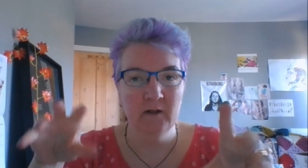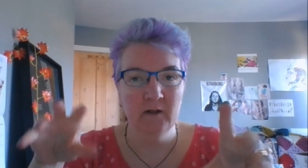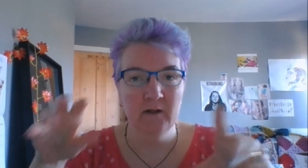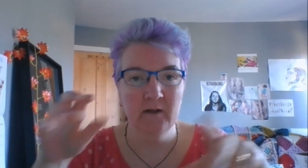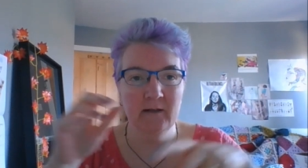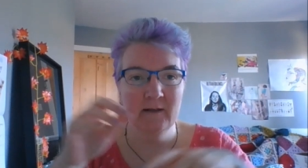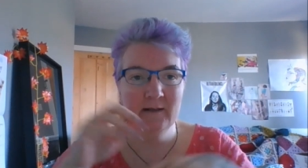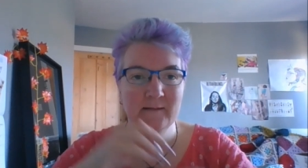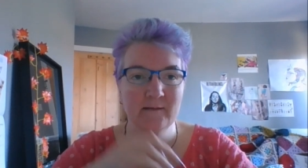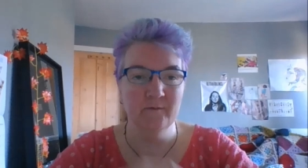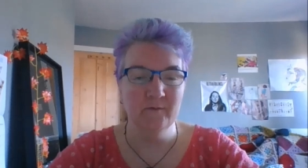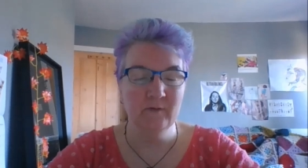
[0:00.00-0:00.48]
of
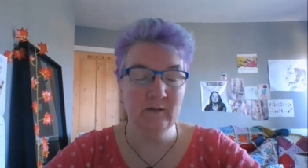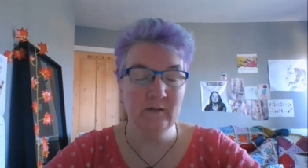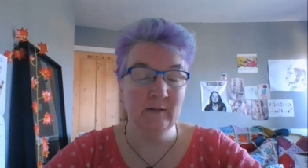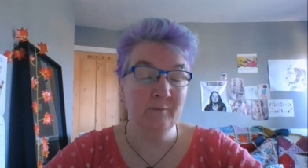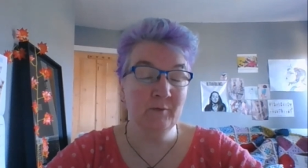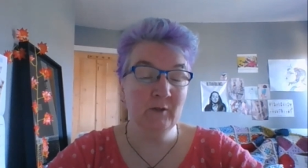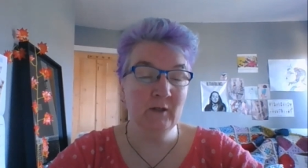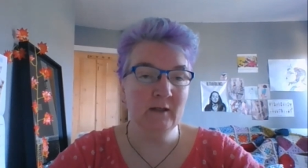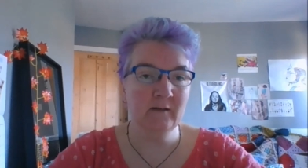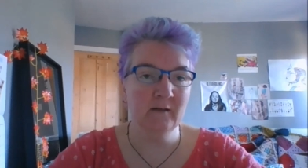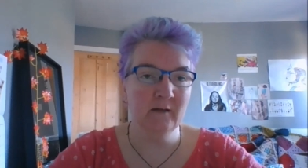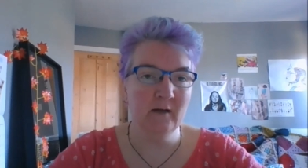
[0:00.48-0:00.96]
list of
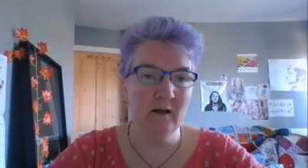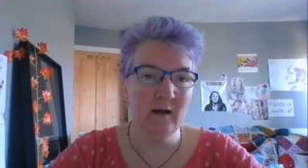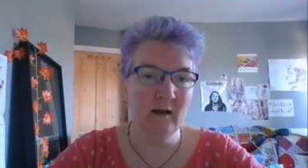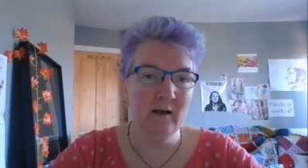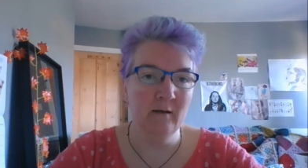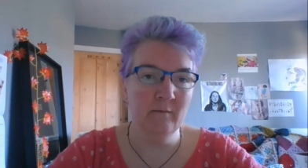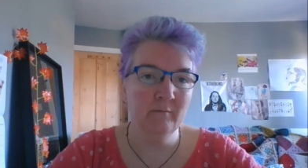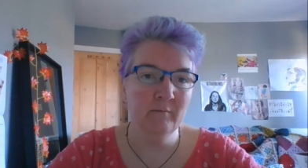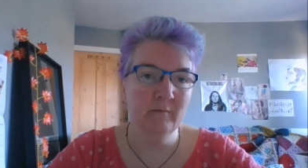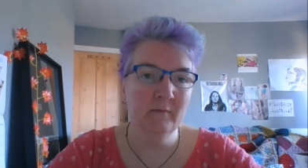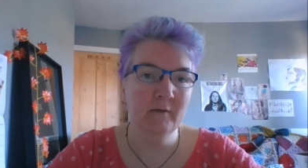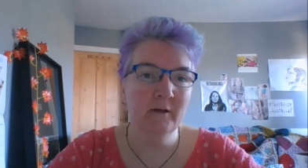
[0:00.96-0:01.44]
subjects that I
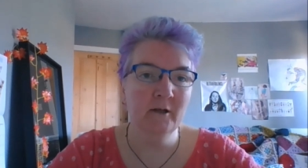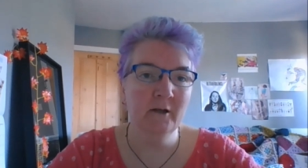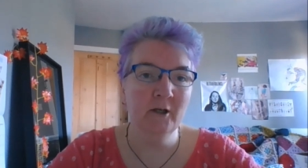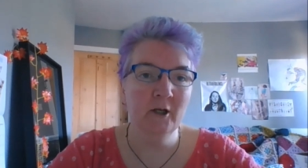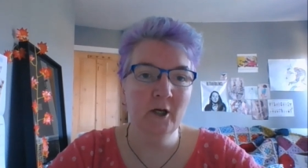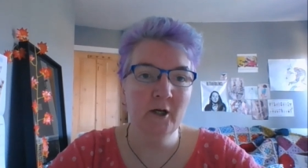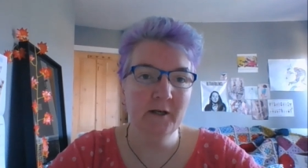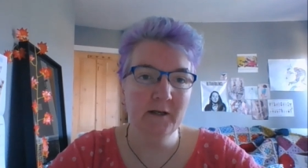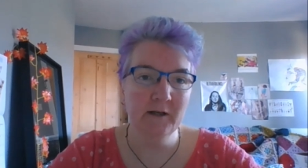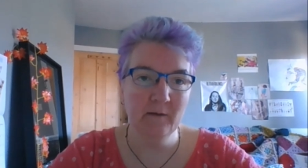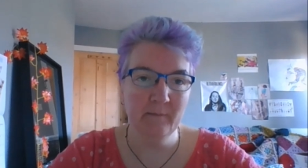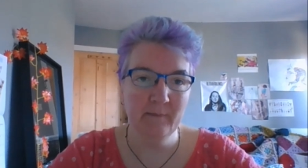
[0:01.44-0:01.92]
am
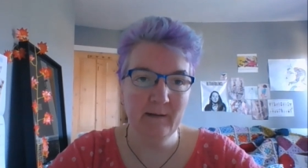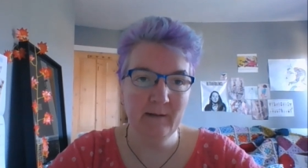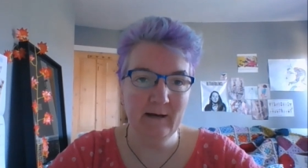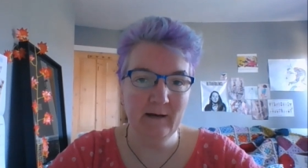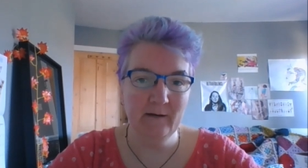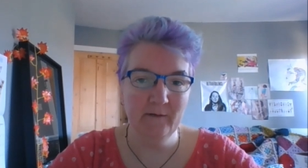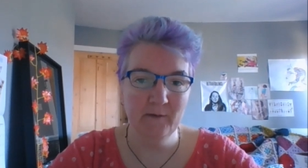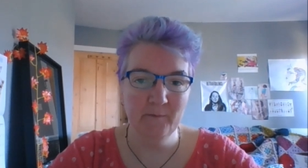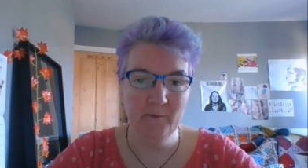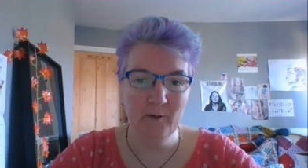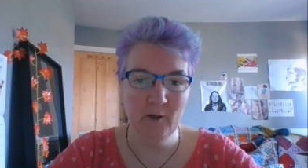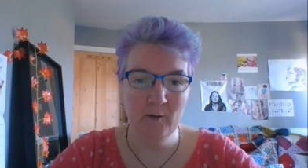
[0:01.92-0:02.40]
learning
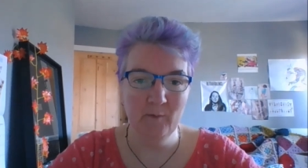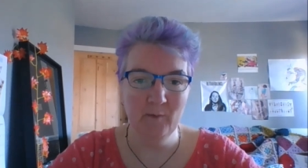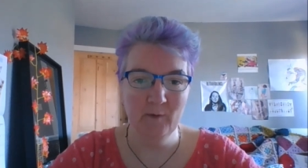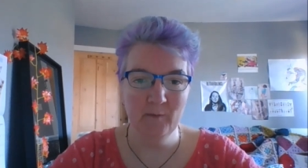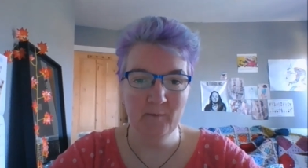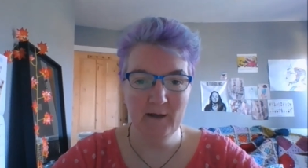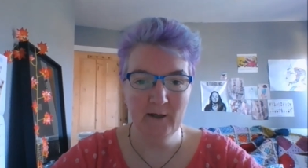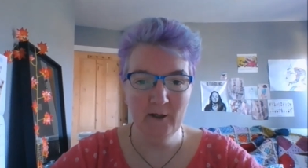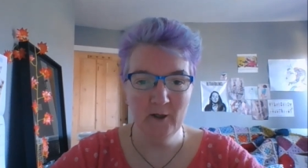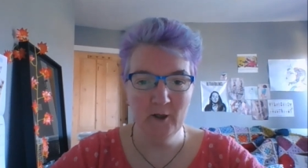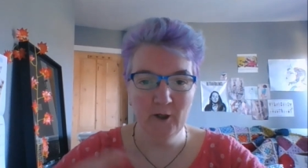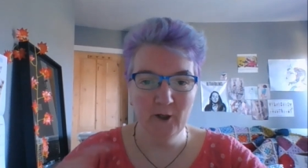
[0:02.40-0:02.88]
about at the moment, and
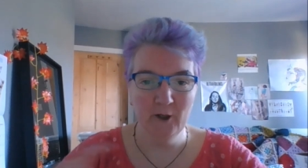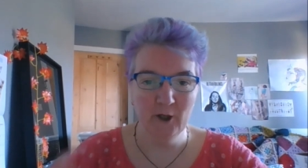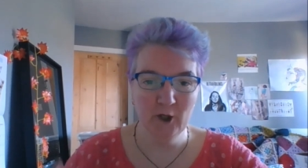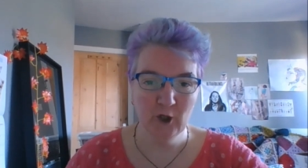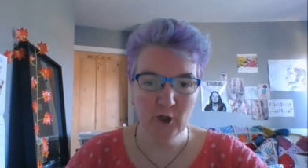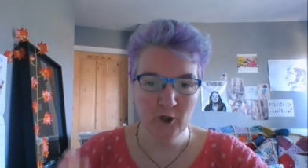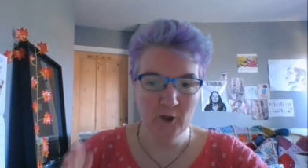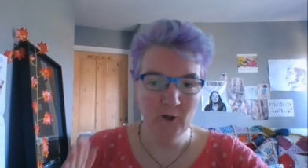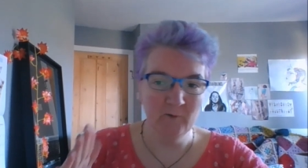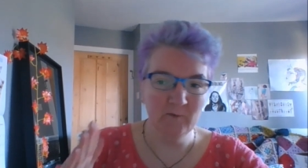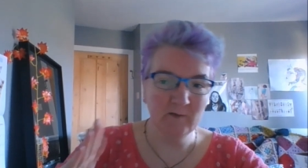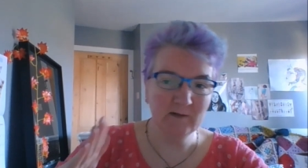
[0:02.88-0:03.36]
my learning
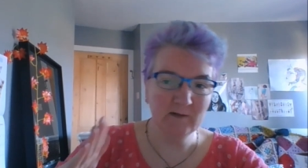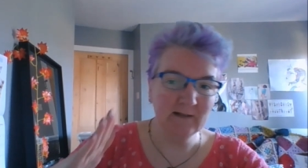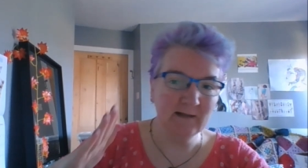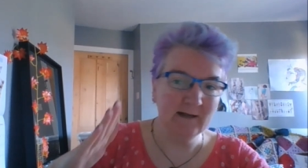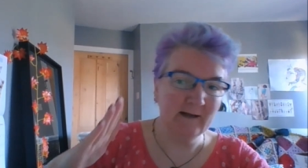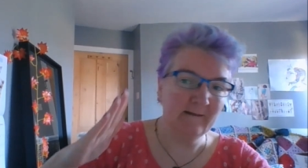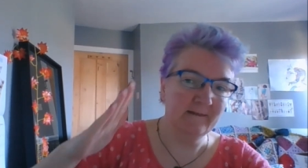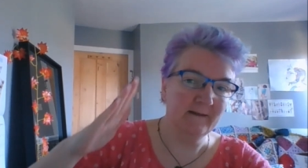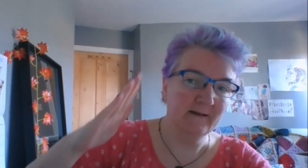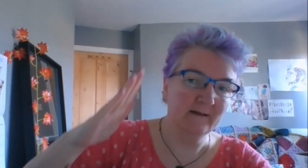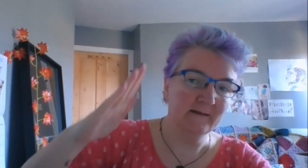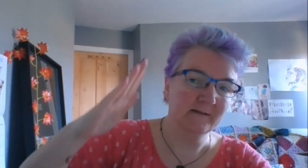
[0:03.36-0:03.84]
curve is
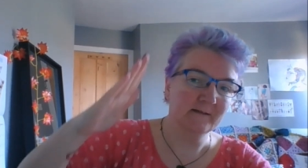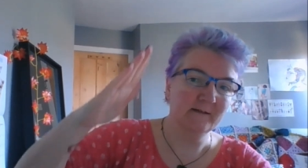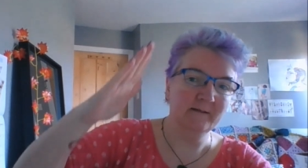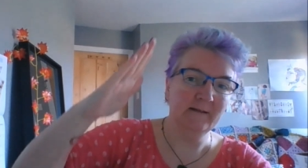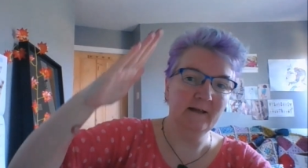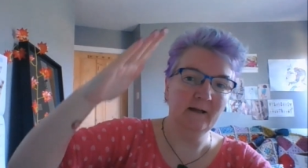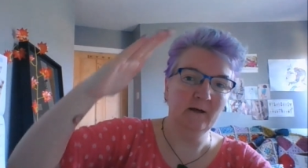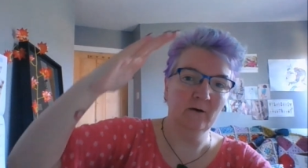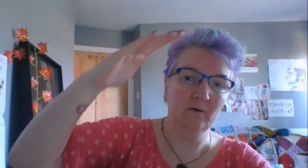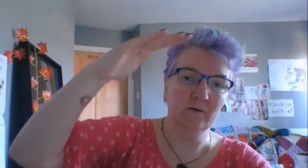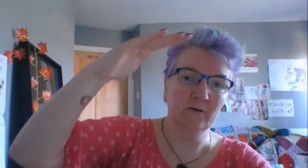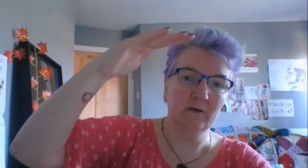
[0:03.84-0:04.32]
like this, and
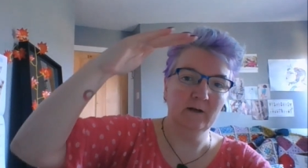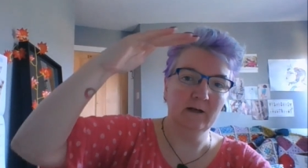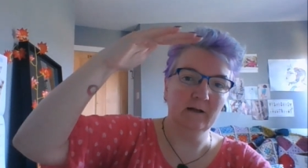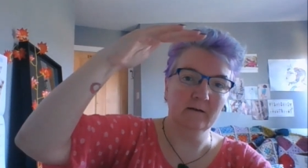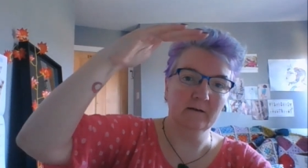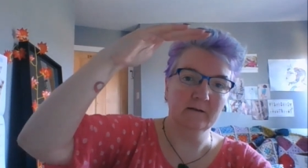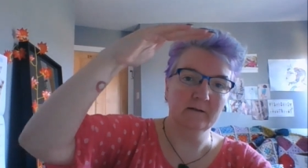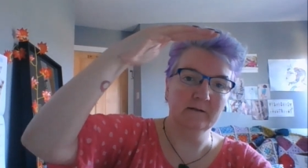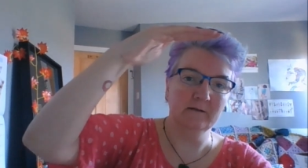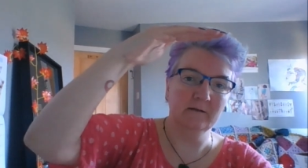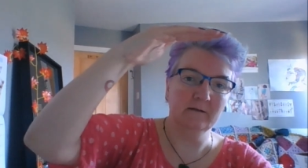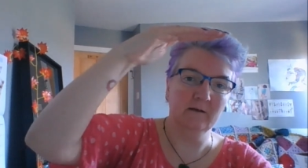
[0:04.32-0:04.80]
then I'll,
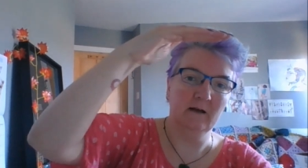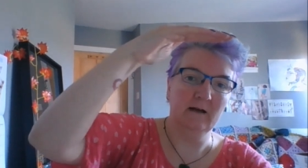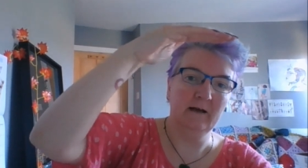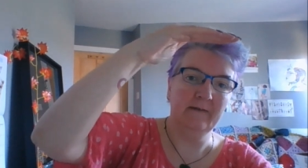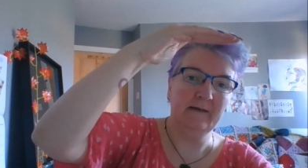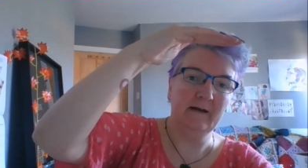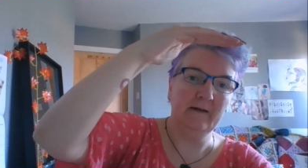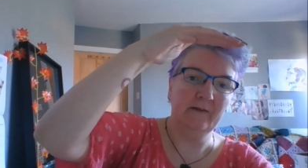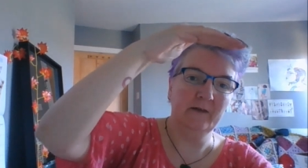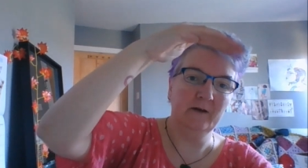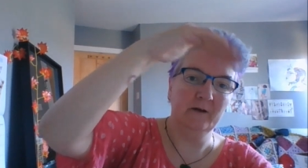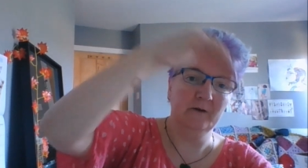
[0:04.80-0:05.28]
it'll do like
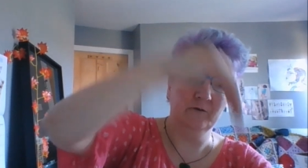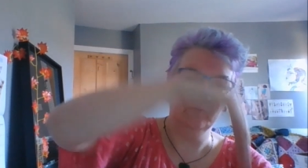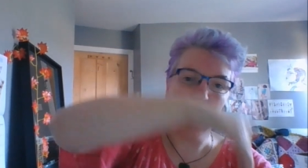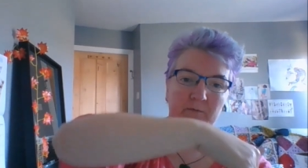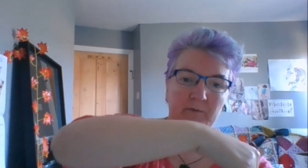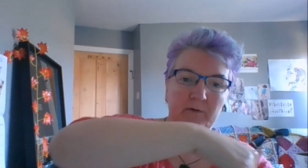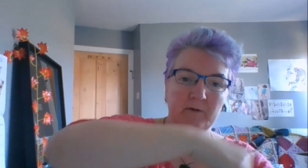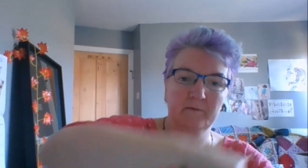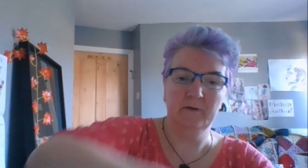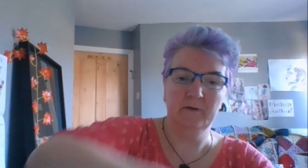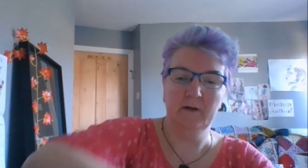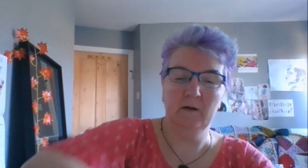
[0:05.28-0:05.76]
that, and then it'll
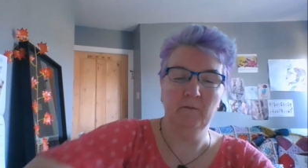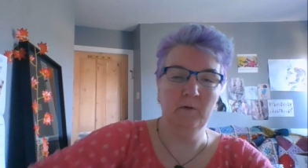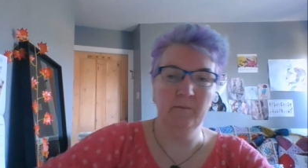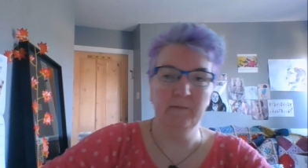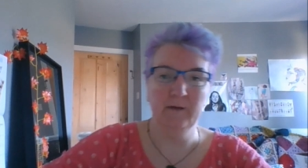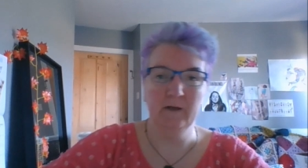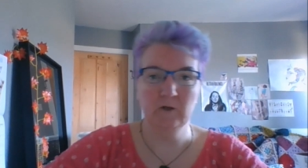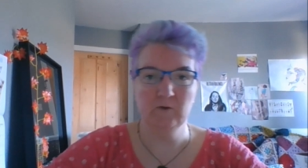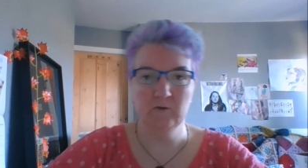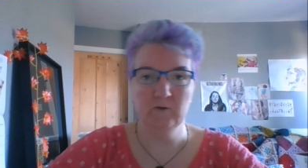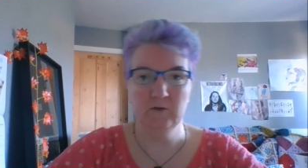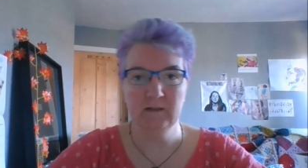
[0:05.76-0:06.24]
drop off, and I won't
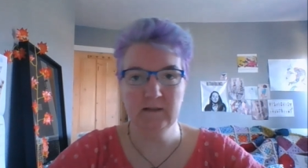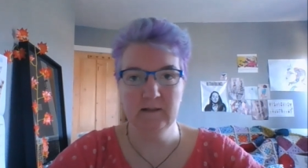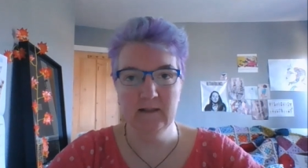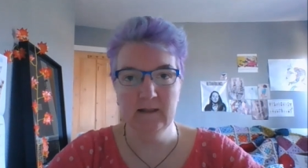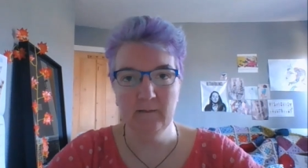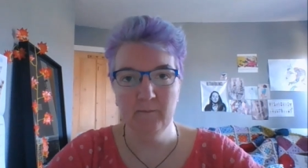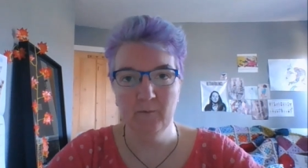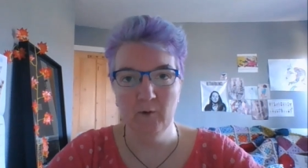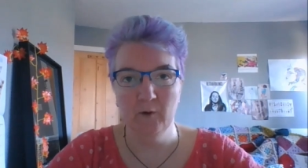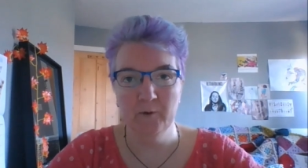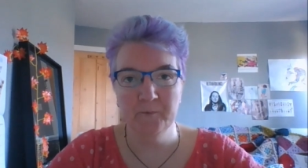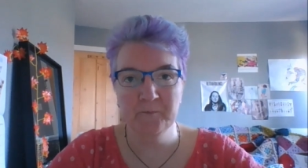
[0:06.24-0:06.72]
be interested
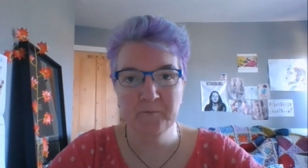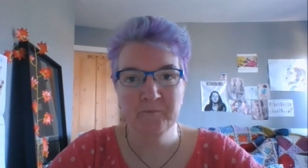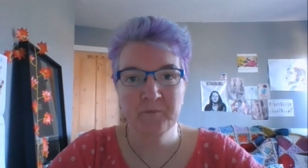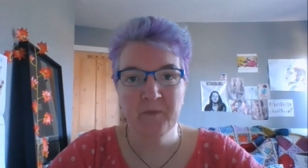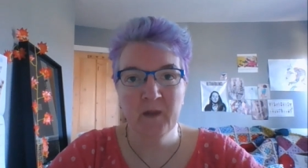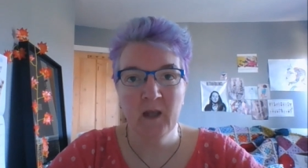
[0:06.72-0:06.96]
anymore,